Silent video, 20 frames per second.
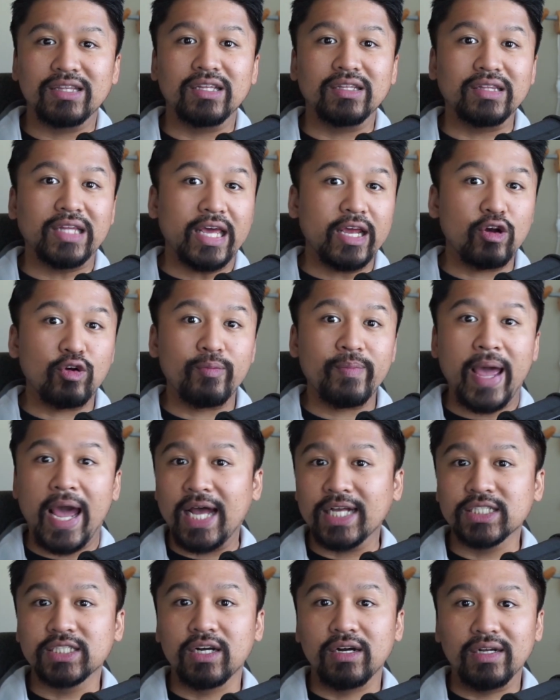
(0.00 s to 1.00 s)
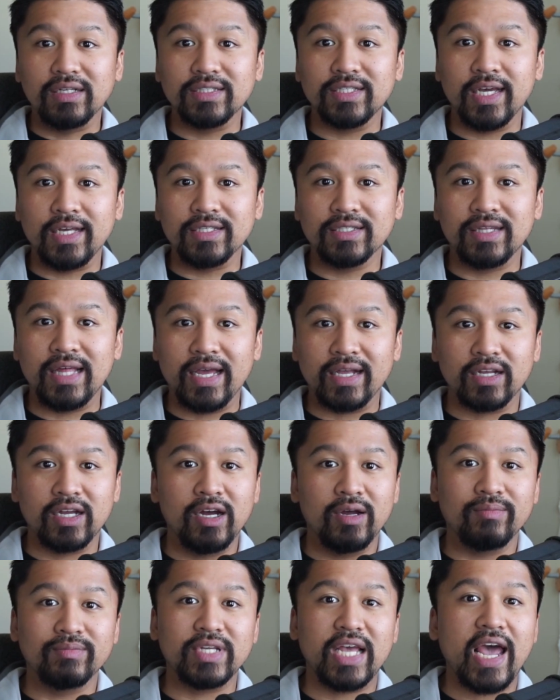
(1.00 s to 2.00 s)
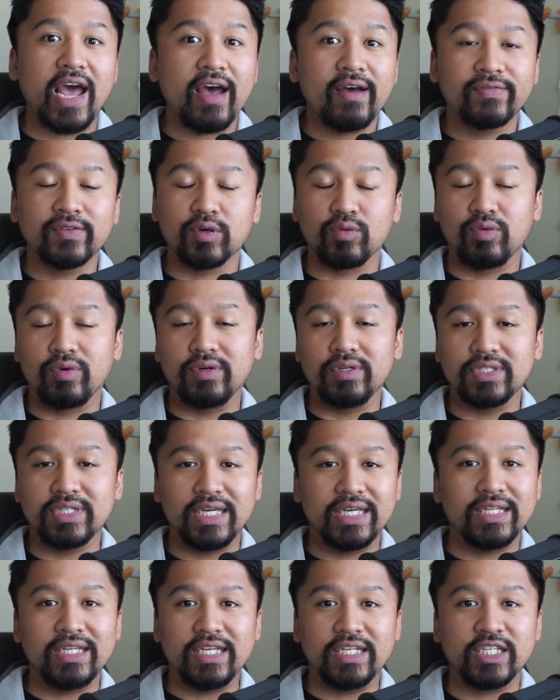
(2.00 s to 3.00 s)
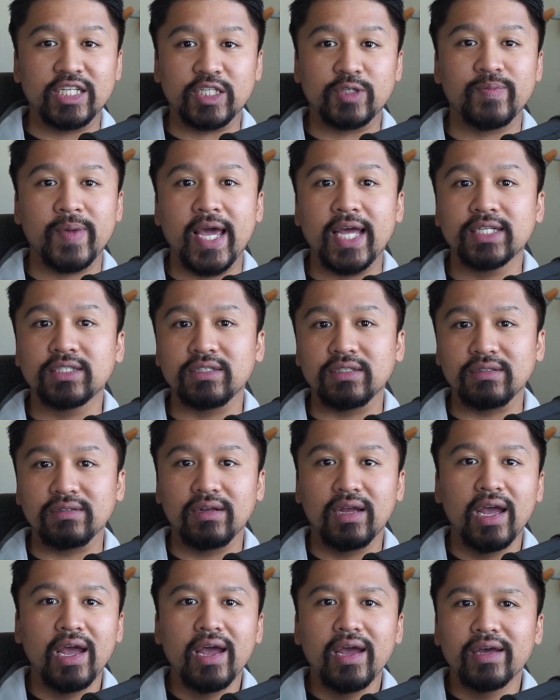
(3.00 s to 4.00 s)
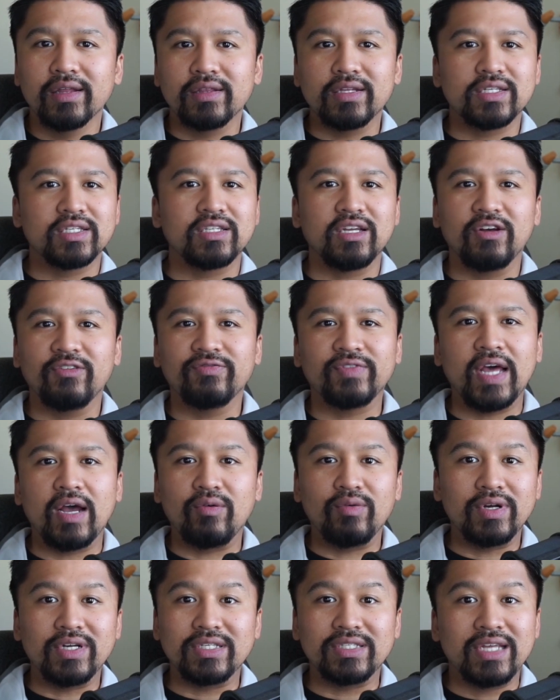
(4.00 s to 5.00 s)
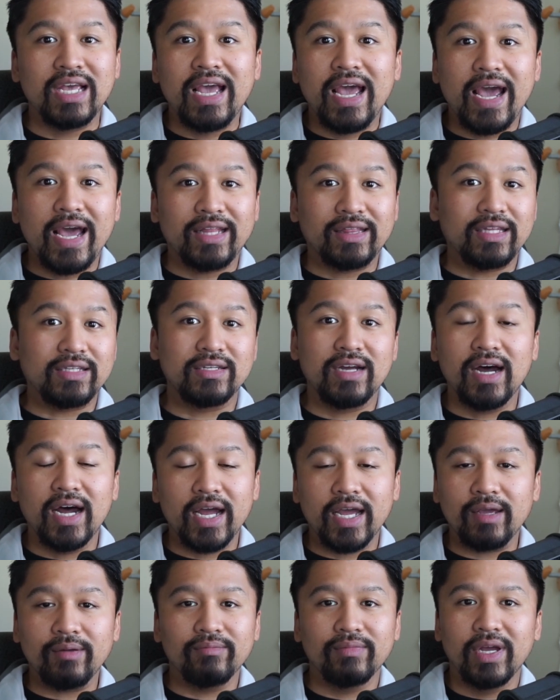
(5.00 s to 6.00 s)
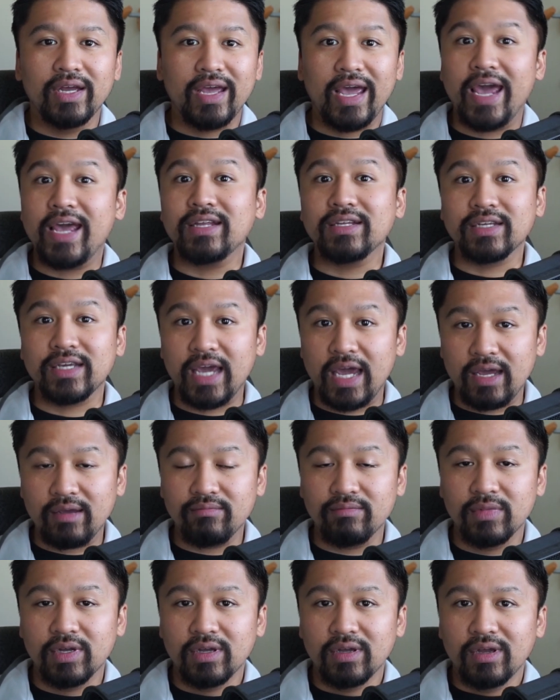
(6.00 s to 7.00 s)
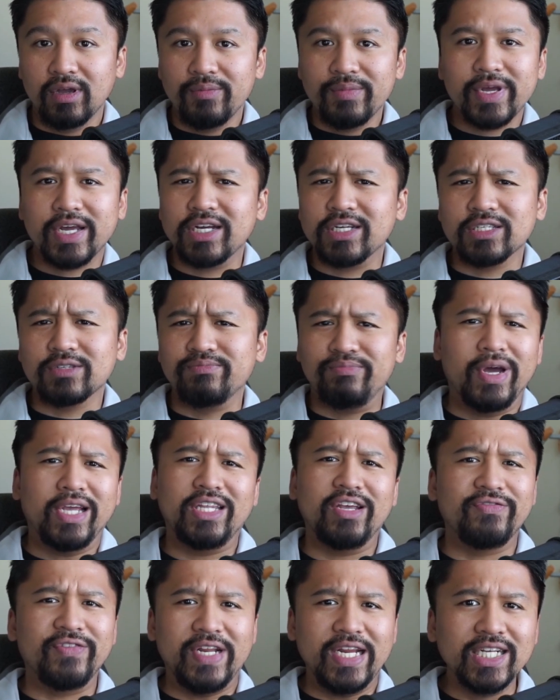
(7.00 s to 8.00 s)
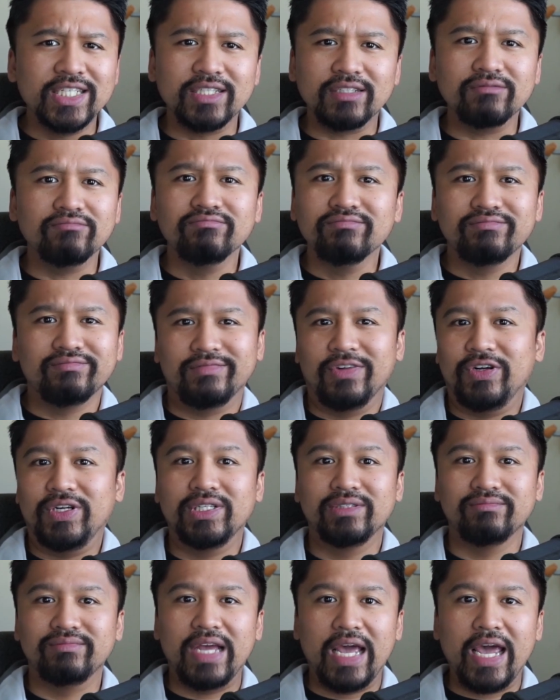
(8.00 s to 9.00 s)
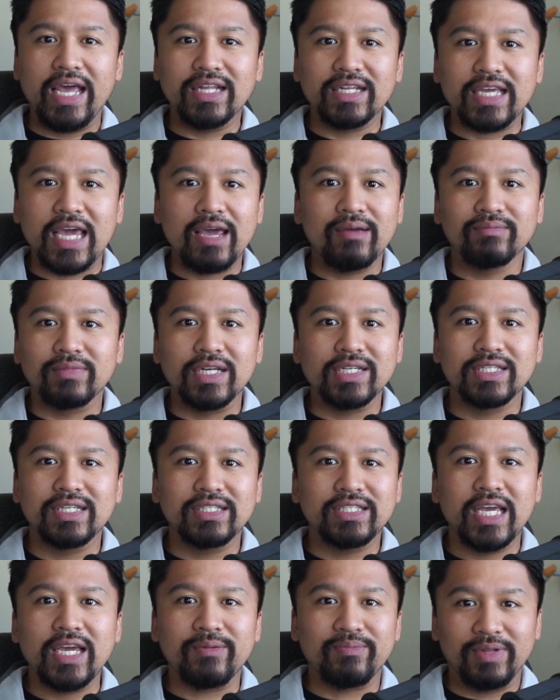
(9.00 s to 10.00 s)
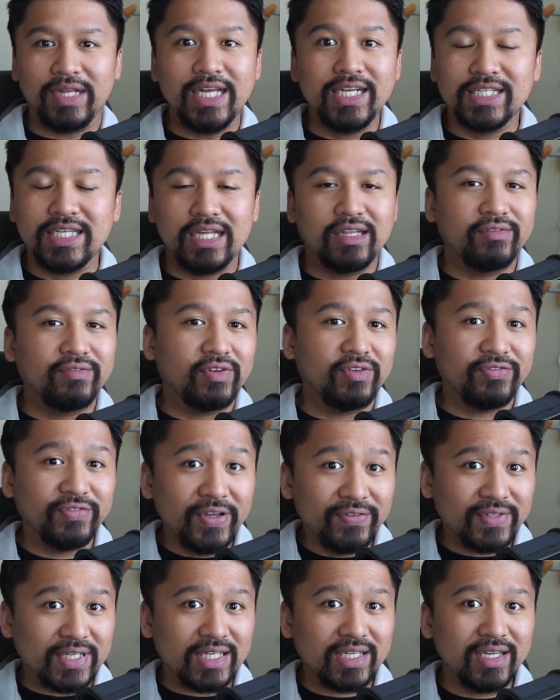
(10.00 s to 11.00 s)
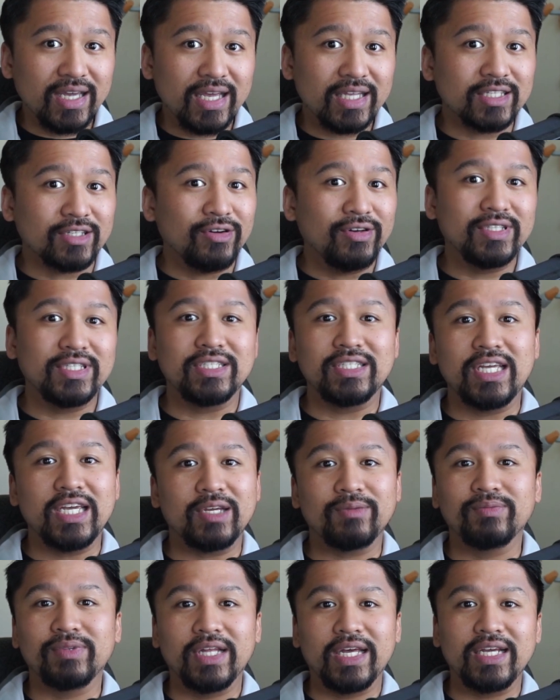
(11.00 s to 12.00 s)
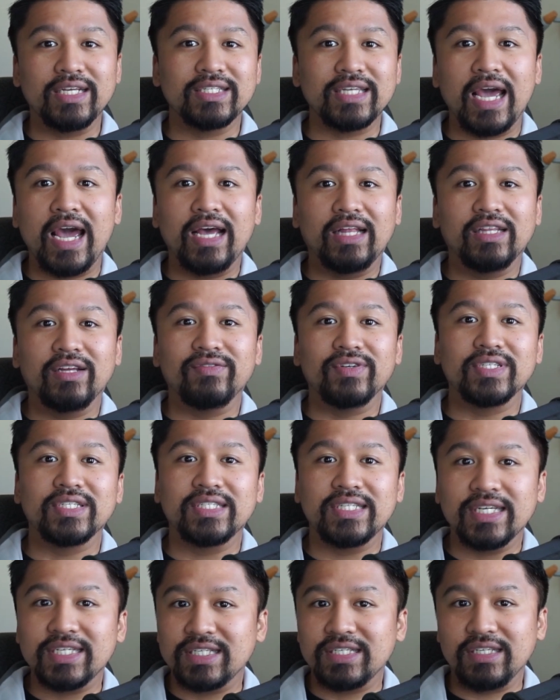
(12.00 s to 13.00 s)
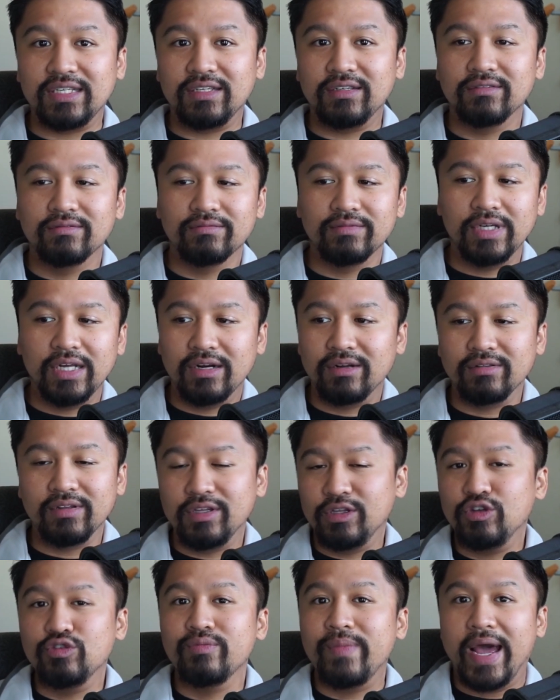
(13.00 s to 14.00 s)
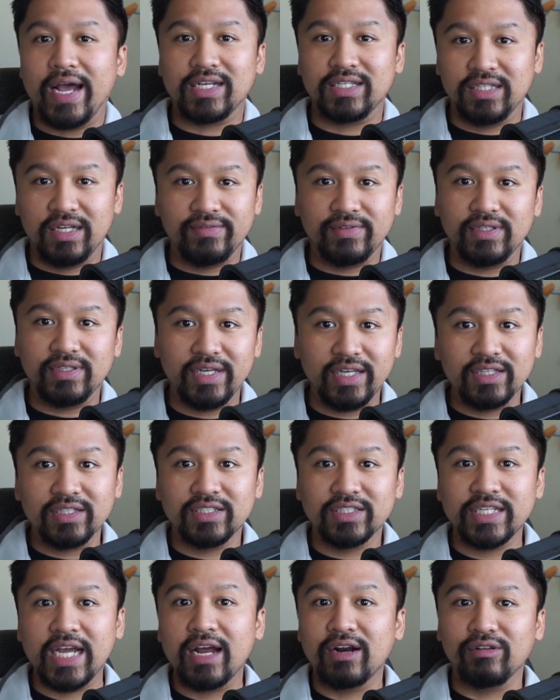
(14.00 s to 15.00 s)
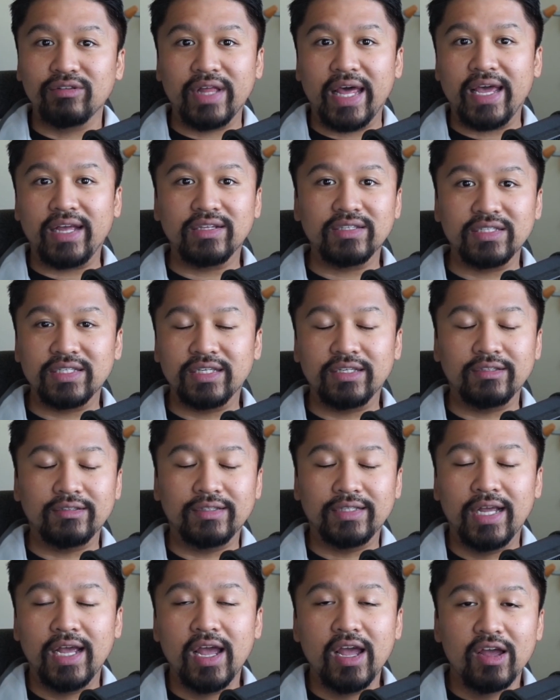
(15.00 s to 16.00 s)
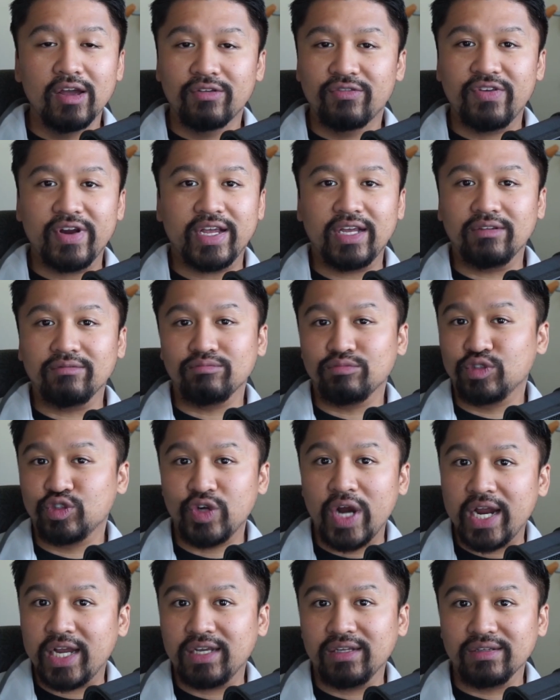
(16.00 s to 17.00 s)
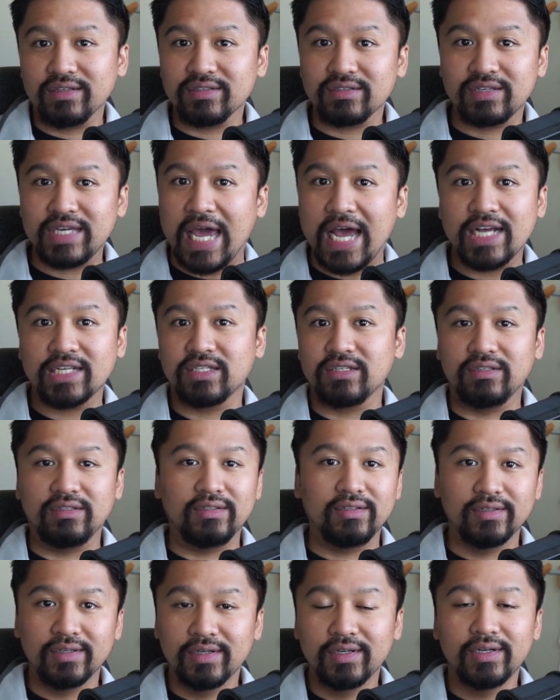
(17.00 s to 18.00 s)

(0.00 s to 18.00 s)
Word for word: the later patch content that comes afterwards in each expansion, the stuff that was, at the time, endgame. Because by definition, well, endgame doesn't take place at level 50, it's going to take place at level 60, you know, the new max level in Shadowlands, in freaking Dracula's castle.